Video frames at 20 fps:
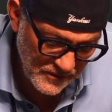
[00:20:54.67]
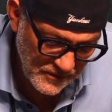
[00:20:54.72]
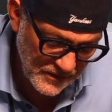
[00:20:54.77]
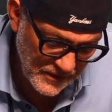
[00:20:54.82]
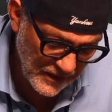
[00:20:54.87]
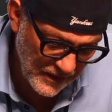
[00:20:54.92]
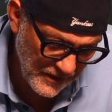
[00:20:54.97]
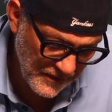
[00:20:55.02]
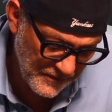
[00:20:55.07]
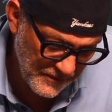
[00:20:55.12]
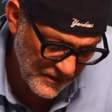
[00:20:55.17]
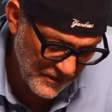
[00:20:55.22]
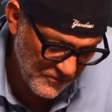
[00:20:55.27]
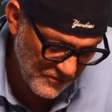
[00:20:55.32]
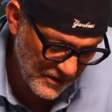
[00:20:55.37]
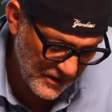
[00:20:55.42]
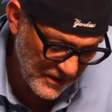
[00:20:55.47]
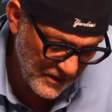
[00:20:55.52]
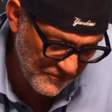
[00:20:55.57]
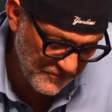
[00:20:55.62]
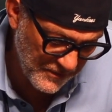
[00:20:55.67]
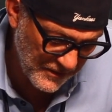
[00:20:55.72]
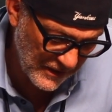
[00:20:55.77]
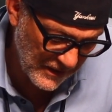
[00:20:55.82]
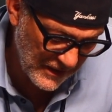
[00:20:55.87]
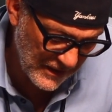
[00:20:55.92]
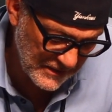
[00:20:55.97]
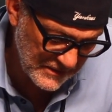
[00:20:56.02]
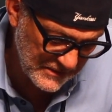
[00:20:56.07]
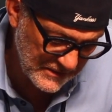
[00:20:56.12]
Okay, then we have
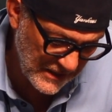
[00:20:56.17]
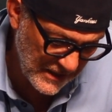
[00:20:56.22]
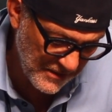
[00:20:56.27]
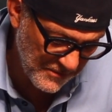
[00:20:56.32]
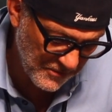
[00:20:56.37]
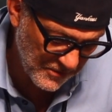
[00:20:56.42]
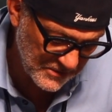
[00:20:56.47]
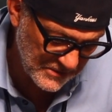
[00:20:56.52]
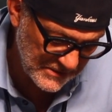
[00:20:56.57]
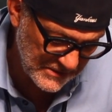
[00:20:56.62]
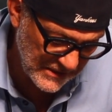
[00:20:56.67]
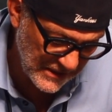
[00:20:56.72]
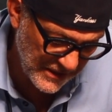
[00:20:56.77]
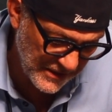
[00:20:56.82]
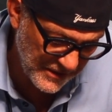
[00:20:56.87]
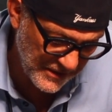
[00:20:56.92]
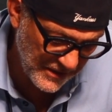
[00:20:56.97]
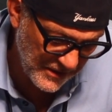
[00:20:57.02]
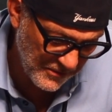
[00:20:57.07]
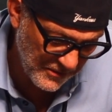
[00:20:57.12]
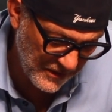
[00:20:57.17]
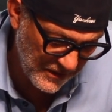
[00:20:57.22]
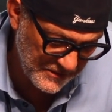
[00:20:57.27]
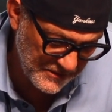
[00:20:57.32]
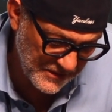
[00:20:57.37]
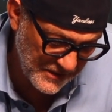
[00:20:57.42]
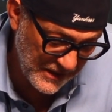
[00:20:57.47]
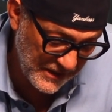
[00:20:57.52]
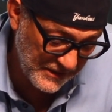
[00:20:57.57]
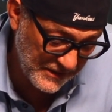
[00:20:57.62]
the last game on Saturday, and
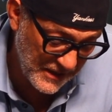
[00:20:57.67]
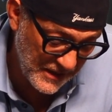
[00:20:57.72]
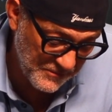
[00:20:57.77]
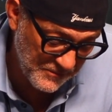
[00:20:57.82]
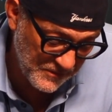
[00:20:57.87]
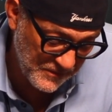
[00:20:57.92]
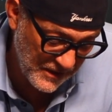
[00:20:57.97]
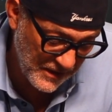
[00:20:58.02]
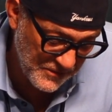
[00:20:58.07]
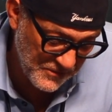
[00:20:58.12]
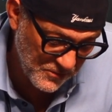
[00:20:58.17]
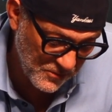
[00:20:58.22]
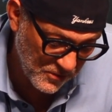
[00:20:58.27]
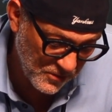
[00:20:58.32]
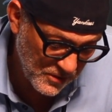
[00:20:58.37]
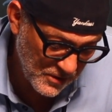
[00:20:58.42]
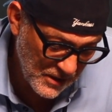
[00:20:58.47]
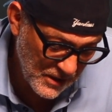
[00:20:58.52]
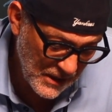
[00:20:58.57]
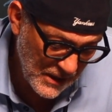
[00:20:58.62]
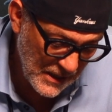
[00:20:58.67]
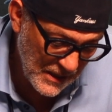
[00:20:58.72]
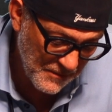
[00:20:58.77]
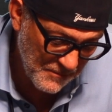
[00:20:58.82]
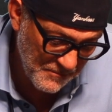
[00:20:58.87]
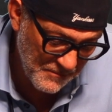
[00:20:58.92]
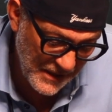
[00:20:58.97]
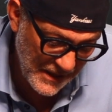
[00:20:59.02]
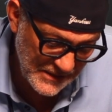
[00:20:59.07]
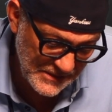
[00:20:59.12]
that's an 8-game schedule.
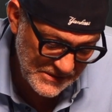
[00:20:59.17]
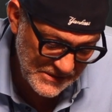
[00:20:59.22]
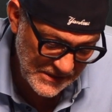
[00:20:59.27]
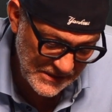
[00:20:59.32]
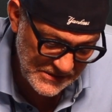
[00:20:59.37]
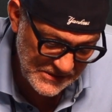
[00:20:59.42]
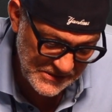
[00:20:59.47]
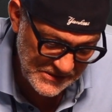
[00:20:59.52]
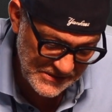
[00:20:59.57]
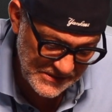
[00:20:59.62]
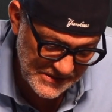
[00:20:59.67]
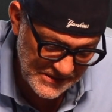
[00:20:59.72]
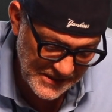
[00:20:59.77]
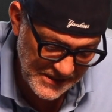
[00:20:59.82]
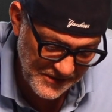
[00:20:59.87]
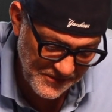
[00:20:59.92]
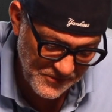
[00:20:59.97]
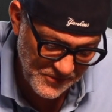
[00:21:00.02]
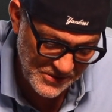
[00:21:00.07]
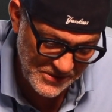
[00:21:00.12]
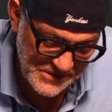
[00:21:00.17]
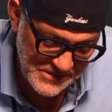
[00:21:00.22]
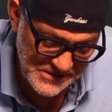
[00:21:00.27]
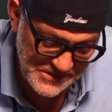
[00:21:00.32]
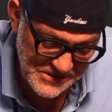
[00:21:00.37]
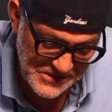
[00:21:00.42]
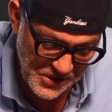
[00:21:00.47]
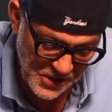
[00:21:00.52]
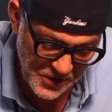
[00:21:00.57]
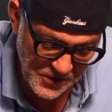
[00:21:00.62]
Manchester City
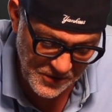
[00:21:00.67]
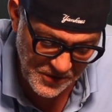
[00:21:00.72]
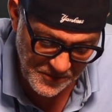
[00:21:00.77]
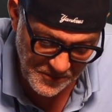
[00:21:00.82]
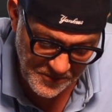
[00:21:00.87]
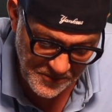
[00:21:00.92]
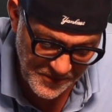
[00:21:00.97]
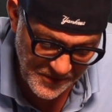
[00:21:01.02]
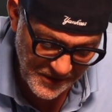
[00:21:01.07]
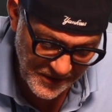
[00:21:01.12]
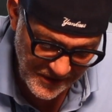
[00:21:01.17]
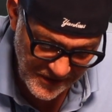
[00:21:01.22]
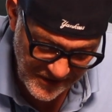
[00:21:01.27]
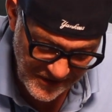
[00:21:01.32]
versus Tottenham.